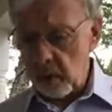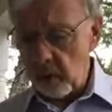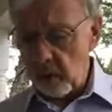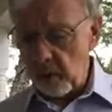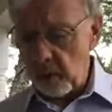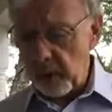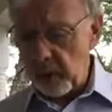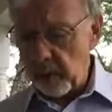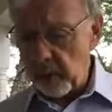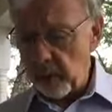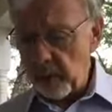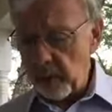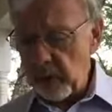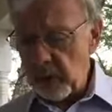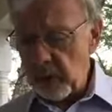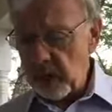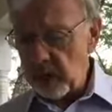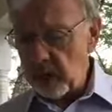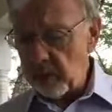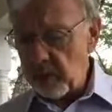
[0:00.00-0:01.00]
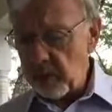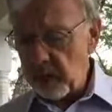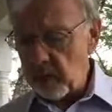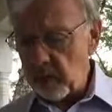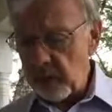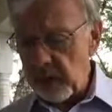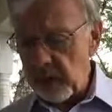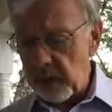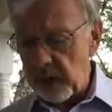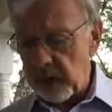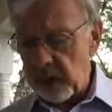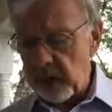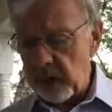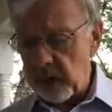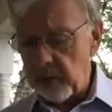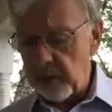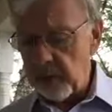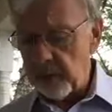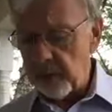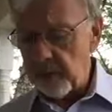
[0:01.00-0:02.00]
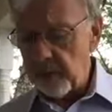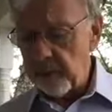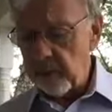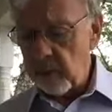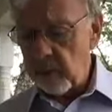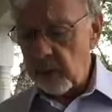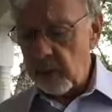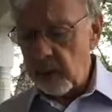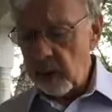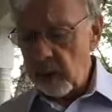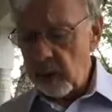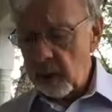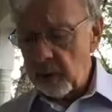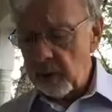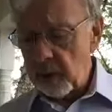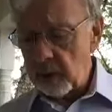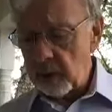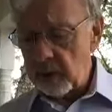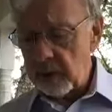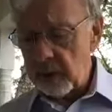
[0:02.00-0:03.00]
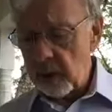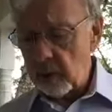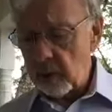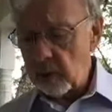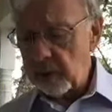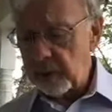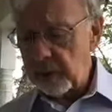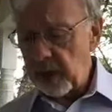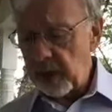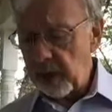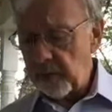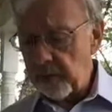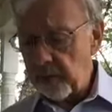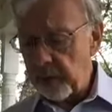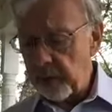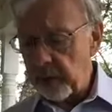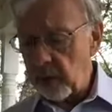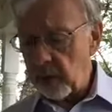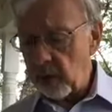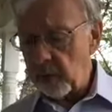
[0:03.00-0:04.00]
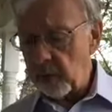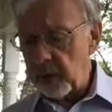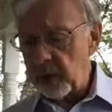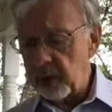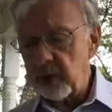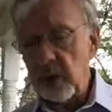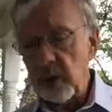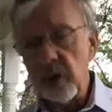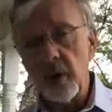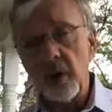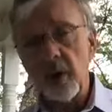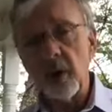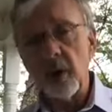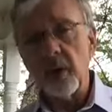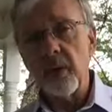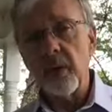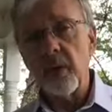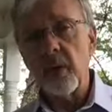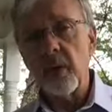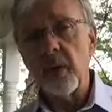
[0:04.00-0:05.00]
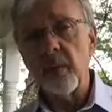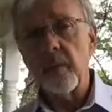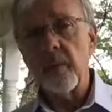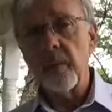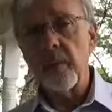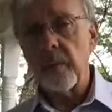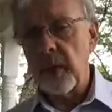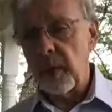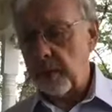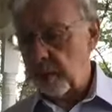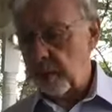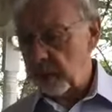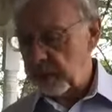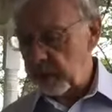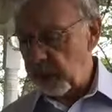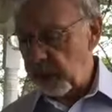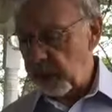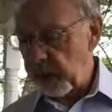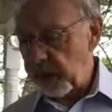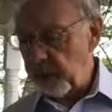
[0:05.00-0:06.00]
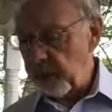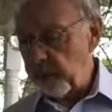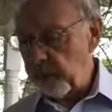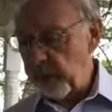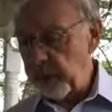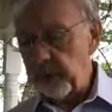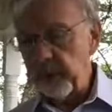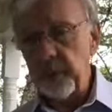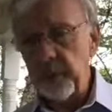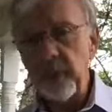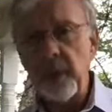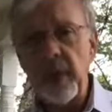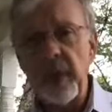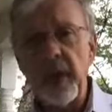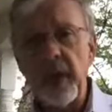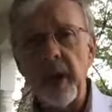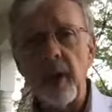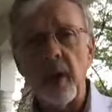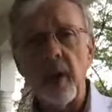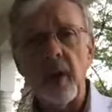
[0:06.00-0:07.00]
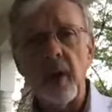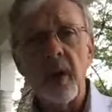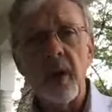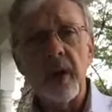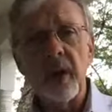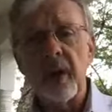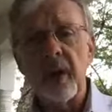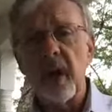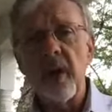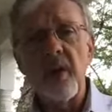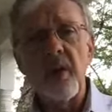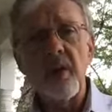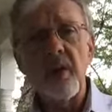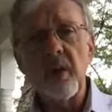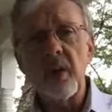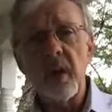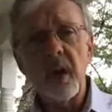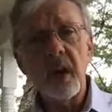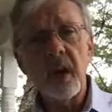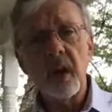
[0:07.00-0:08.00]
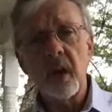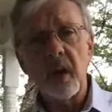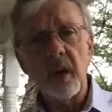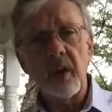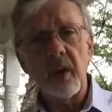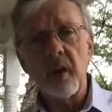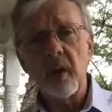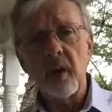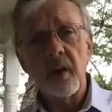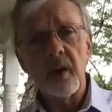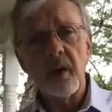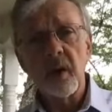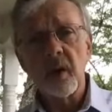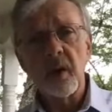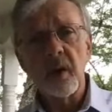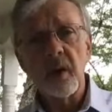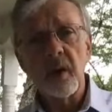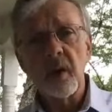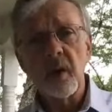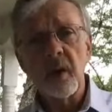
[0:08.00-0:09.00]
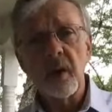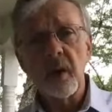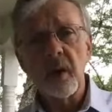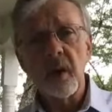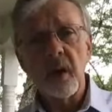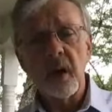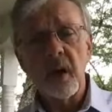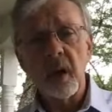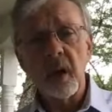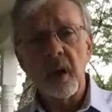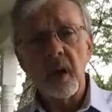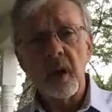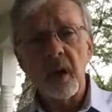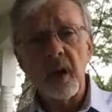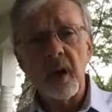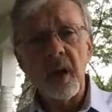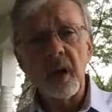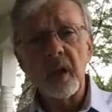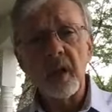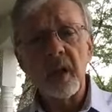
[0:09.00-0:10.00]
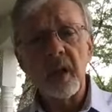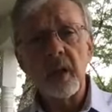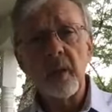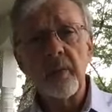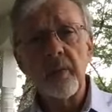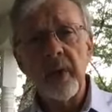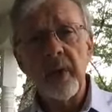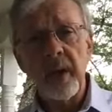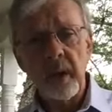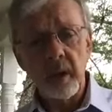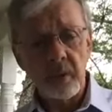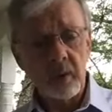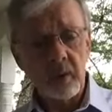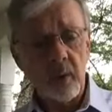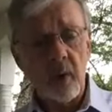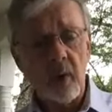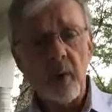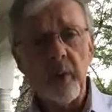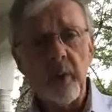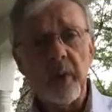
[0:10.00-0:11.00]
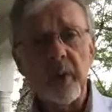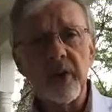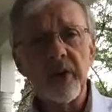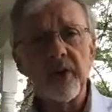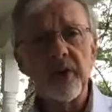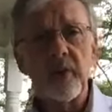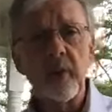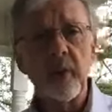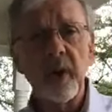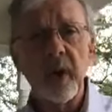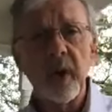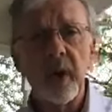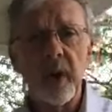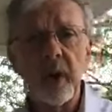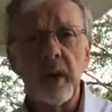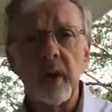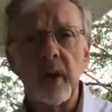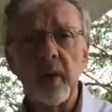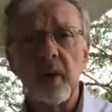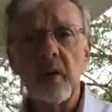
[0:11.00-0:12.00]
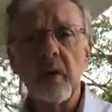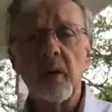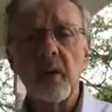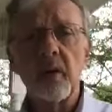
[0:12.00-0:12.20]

Well, we need to be ready. There's no suffering on this earth. People say, I went through hell. No, you didn't. Nothing compares with what we just read here.